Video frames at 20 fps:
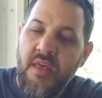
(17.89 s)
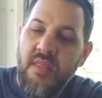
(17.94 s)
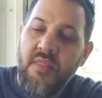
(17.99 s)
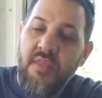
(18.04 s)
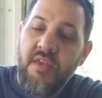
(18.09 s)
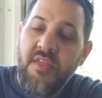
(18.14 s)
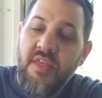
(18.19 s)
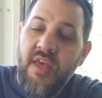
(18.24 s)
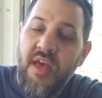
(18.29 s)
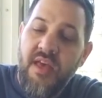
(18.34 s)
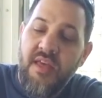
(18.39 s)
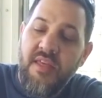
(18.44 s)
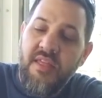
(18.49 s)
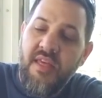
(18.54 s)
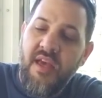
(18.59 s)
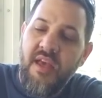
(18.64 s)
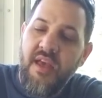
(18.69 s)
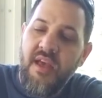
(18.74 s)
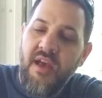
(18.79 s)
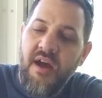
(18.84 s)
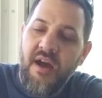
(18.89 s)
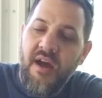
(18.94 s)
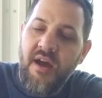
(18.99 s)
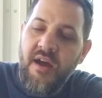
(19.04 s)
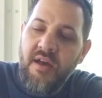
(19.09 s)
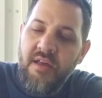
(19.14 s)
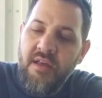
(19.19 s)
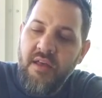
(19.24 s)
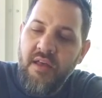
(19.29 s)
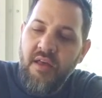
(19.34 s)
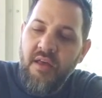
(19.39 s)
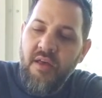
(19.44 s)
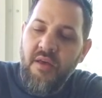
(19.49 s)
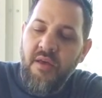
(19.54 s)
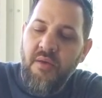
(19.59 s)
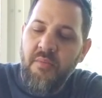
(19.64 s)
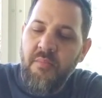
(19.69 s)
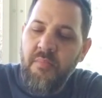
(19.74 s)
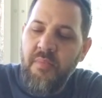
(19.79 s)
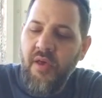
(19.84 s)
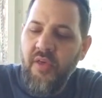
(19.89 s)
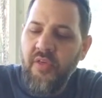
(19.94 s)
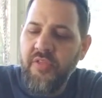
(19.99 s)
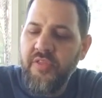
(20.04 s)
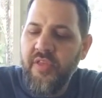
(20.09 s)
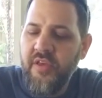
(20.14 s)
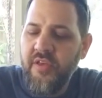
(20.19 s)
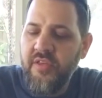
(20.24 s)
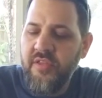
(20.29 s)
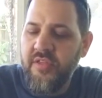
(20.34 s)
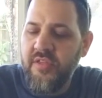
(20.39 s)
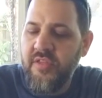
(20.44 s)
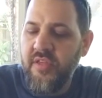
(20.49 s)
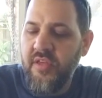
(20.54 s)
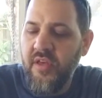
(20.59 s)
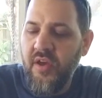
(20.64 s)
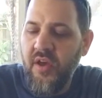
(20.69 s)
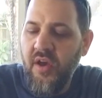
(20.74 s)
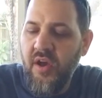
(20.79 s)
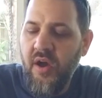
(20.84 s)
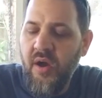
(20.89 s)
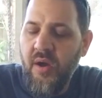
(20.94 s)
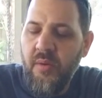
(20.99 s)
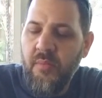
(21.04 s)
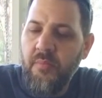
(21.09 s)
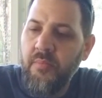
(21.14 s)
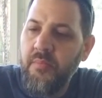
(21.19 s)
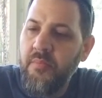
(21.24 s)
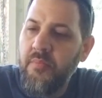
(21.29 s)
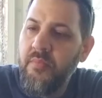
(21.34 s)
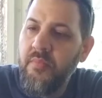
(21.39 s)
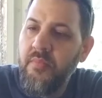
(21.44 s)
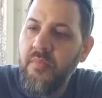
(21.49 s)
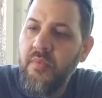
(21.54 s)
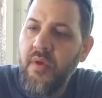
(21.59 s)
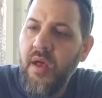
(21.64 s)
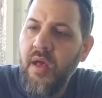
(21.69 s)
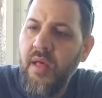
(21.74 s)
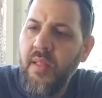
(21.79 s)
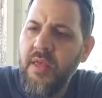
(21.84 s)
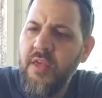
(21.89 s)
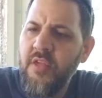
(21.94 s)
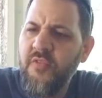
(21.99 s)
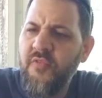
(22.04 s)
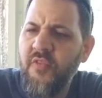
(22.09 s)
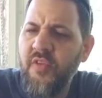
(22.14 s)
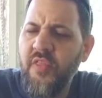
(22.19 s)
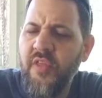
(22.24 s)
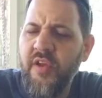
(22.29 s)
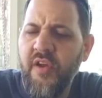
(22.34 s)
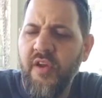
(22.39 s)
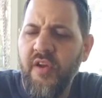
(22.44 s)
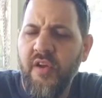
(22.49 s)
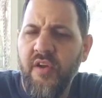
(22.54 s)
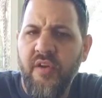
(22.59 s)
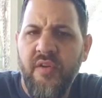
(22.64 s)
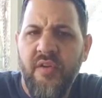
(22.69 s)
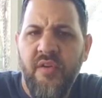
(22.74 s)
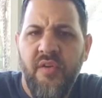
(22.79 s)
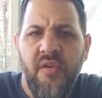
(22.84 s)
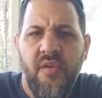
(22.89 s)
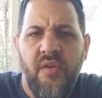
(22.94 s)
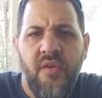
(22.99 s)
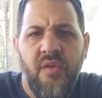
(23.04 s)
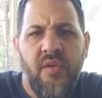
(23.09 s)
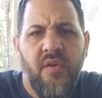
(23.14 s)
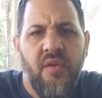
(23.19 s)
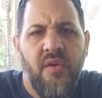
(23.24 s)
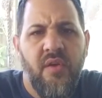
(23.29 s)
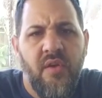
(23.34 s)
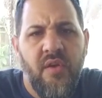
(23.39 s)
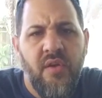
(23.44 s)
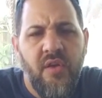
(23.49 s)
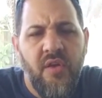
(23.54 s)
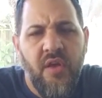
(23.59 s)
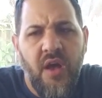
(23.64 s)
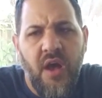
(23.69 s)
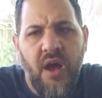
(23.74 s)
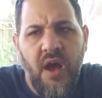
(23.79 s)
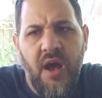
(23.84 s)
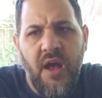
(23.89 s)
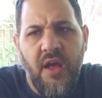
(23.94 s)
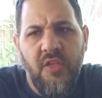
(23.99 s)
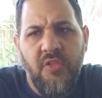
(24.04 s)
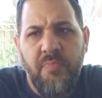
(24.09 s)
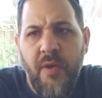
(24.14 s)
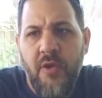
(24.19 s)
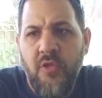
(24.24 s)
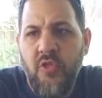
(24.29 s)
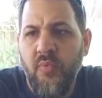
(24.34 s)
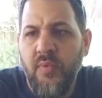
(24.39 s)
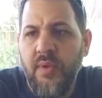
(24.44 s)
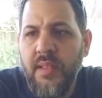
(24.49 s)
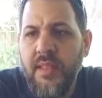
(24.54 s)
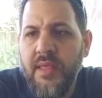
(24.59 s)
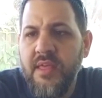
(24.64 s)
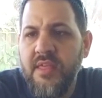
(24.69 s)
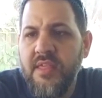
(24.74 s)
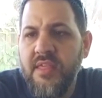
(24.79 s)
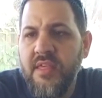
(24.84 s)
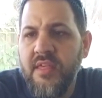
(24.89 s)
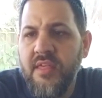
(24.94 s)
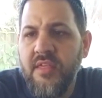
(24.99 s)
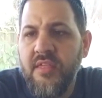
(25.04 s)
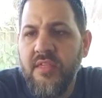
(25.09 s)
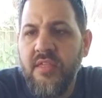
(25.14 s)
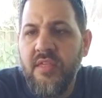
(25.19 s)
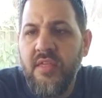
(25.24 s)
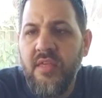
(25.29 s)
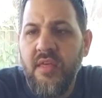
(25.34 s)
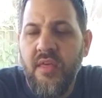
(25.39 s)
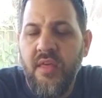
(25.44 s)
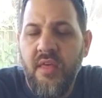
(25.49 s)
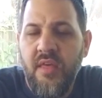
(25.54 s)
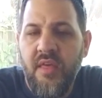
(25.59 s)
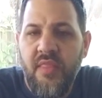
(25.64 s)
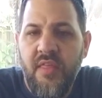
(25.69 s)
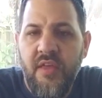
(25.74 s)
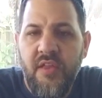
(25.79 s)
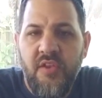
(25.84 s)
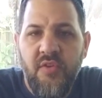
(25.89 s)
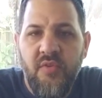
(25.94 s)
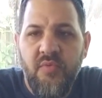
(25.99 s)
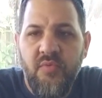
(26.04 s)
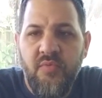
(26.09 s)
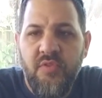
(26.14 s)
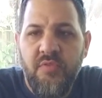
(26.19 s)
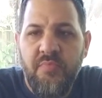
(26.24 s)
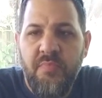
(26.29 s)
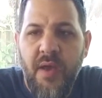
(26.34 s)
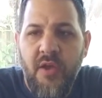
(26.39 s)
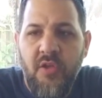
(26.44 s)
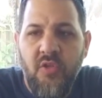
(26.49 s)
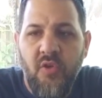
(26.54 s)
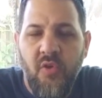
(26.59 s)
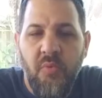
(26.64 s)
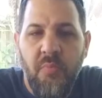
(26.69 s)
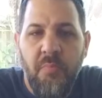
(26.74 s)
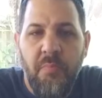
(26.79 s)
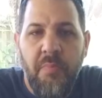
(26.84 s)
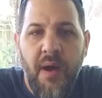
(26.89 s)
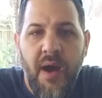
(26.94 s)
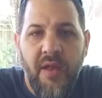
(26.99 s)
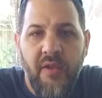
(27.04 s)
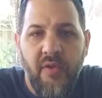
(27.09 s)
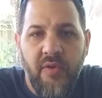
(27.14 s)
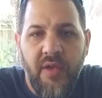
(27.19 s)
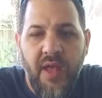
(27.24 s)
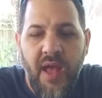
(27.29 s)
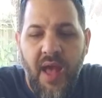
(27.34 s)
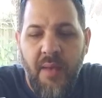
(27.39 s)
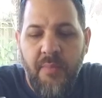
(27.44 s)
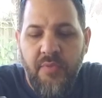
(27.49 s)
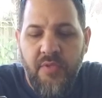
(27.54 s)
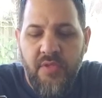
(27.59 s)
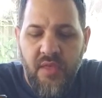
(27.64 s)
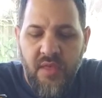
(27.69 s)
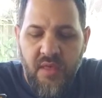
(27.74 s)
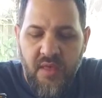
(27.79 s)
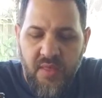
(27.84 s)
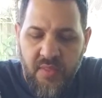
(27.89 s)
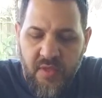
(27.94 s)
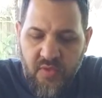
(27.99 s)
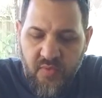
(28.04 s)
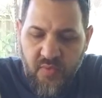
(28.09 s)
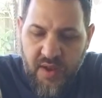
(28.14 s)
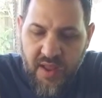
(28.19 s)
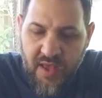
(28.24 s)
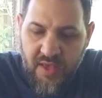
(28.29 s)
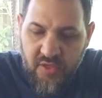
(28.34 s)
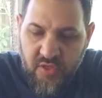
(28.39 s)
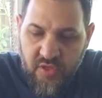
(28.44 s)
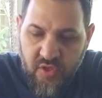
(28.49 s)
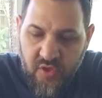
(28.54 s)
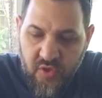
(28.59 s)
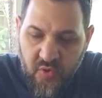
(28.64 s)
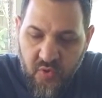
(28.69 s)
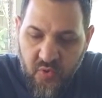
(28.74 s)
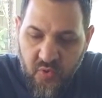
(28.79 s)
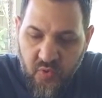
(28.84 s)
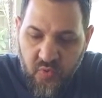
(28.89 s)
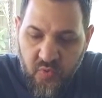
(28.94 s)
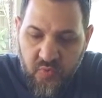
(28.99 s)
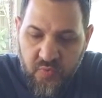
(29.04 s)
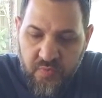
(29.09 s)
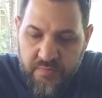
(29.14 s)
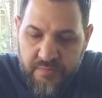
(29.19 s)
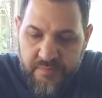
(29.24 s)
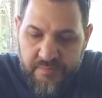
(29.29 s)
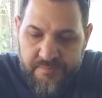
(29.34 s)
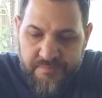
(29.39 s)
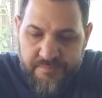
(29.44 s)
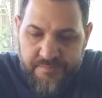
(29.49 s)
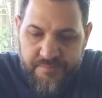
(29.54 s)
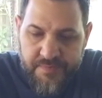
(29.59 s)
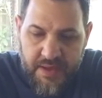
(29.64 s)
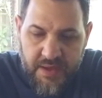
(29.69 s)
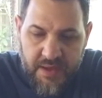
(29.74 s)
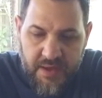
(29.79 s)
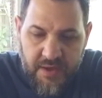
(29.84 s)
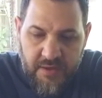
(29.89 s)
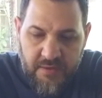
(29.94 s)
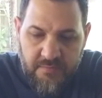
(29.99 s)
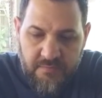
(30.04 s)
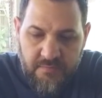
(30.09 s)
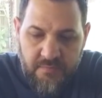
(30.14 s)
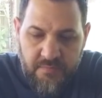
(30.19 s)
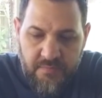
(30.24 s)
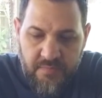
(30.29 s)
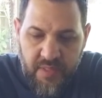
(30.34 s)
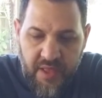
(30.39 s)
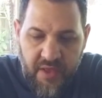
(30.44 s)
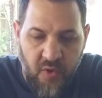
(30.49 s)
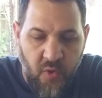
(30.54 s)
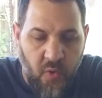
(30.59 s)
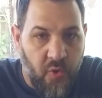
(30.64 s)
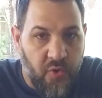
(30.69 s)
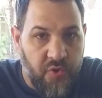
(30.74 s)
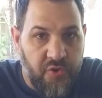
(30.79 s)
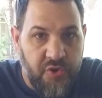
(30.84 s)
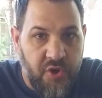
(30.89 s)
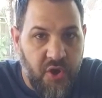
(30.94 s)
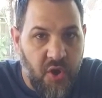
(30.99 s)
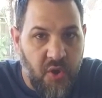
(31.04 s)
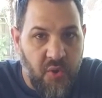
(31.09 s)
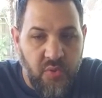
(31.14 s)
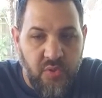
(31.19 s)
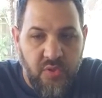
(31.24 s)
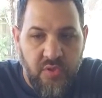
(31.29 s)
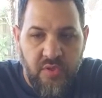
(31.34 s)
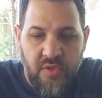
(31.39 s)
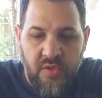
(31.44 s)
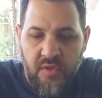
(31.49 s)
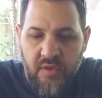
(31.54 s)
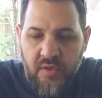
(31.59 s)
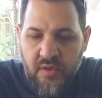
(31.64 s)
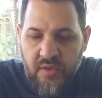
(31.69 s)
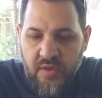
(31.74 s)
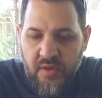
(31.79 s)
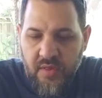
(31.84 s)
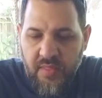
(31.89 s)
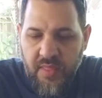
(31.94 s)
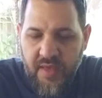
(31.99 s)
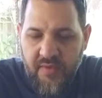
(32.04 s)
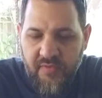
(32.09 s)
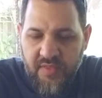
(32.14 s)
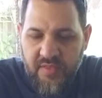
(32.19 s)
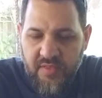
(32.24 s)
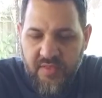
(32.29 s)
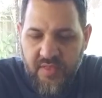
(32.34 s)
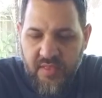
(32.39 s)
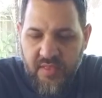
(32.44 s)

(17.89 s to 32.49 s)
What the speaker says: This has a, Bell's does, at least for their special releases, they do special bottle caps. This one has two, like horned goats. And they have a,